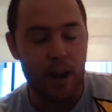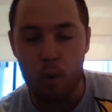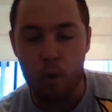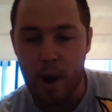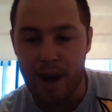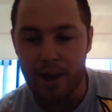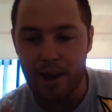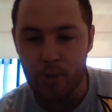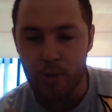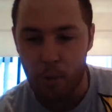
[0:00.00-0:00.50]

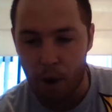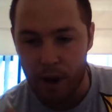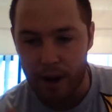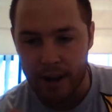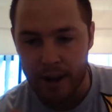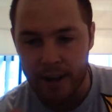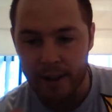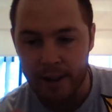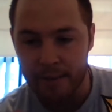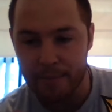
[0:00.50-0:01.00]
Where's
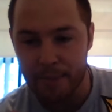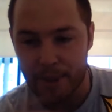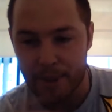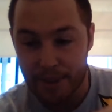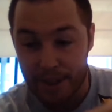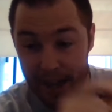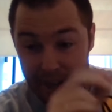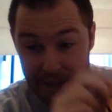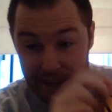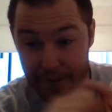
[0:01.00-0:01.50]
Wally,
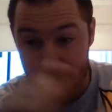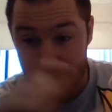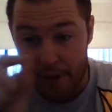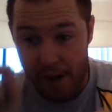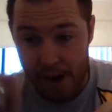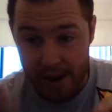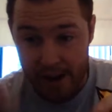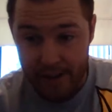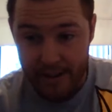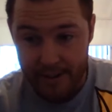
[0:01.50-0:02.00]
because you had to
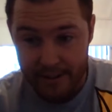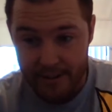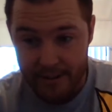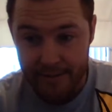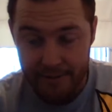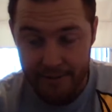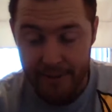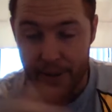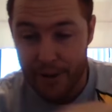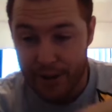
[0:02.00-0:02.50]
find
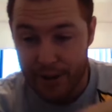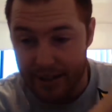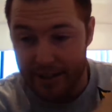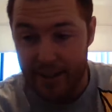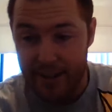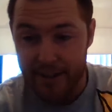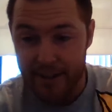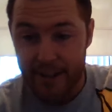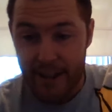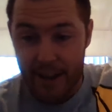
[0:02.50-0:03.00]
various
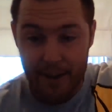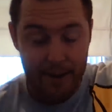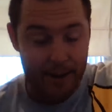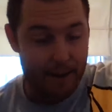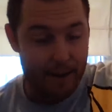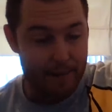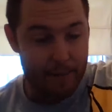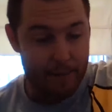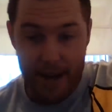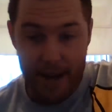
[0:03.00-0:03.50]
things. They had
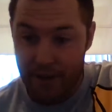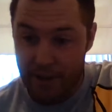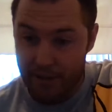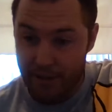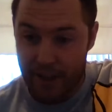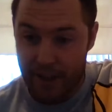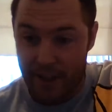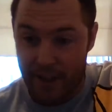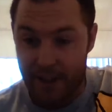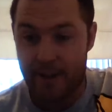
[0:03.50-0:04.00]
like a page
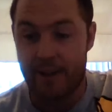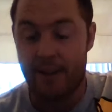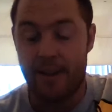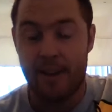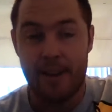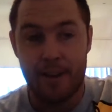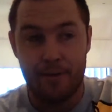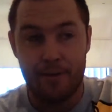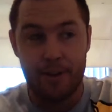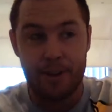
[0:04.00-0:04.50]
over here,
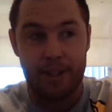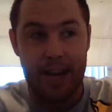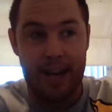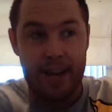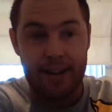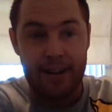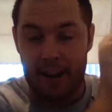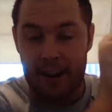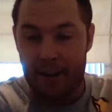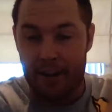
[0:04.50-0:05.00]
which
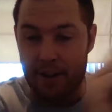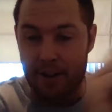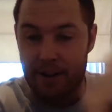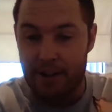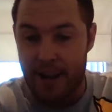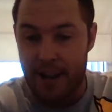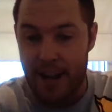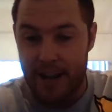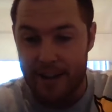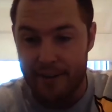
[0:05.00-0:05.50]
had like things
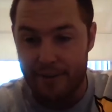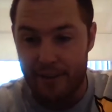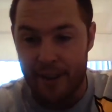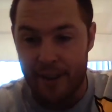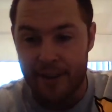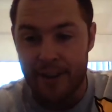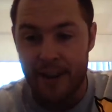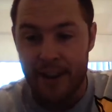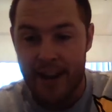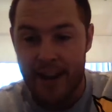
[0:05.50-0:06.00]
that you had to
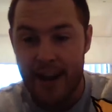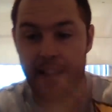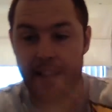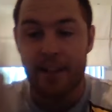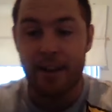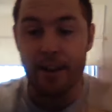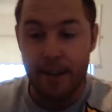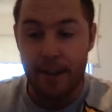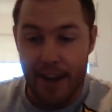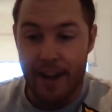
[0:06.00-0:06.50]
find. And
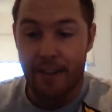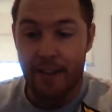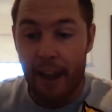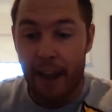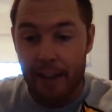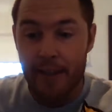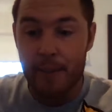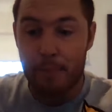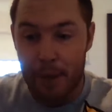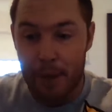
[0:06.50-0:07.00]
then over here, they
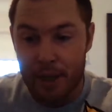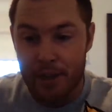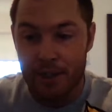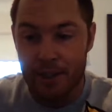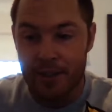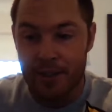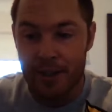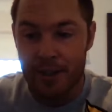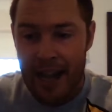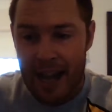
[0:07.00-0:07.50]
had the
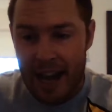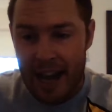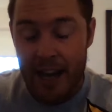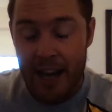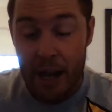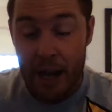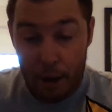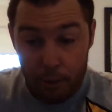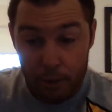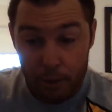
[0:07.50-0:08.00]
pictures, and I